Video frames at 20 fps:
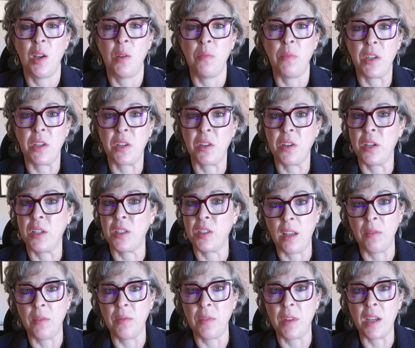because,
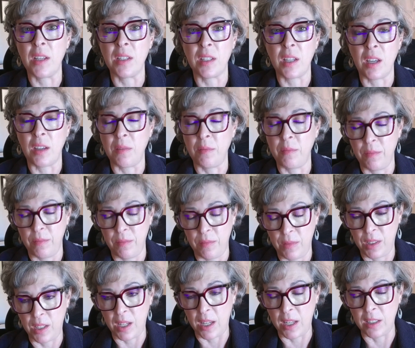as I
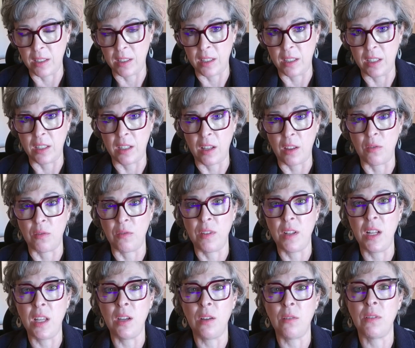stated in another
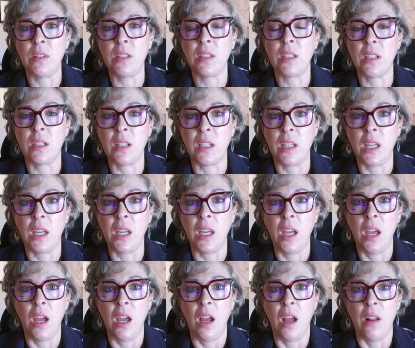video recently,
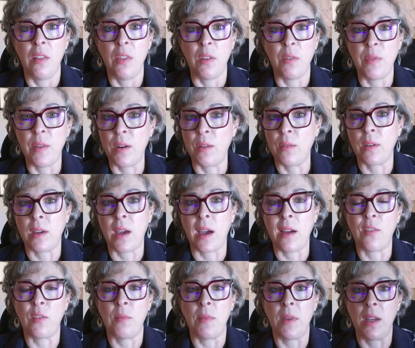the federal
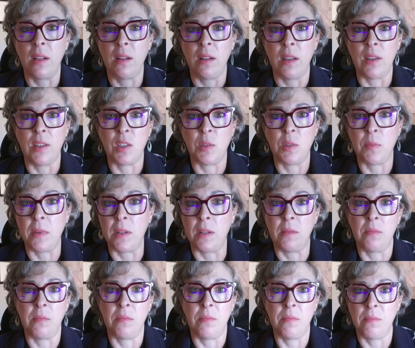government has
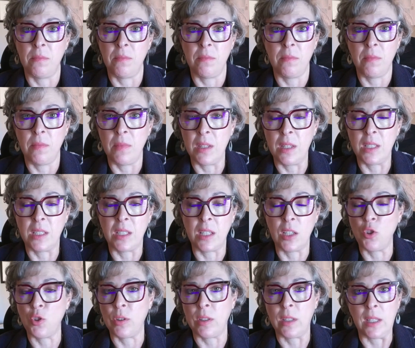been
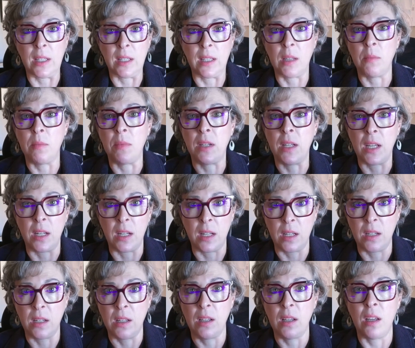essentially
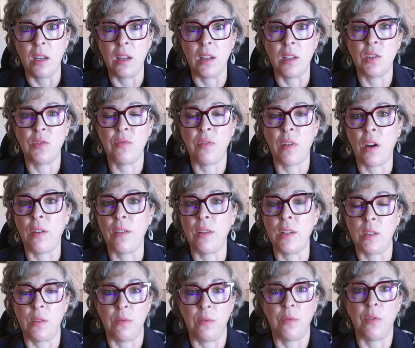eliminated as far as
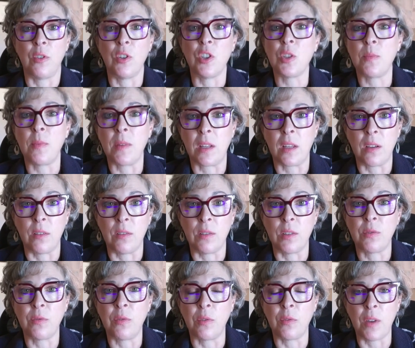enforcement goes
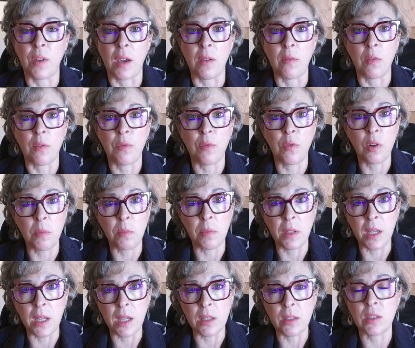for 504
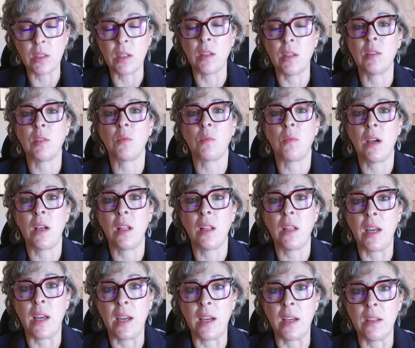plans, as well
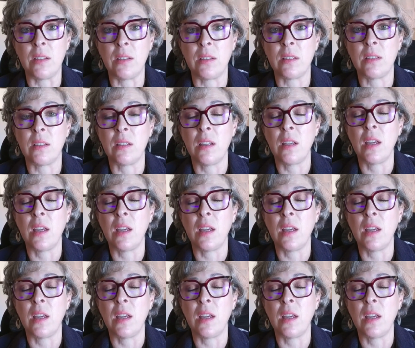as